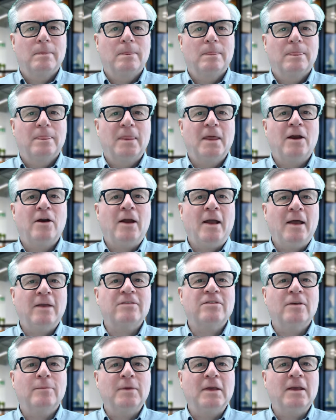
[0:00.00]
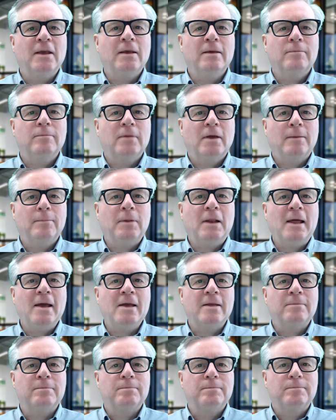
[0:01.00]
There has to be a
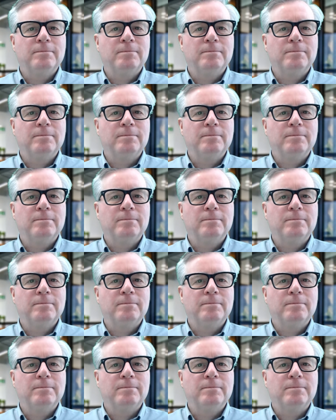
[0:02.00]
plan.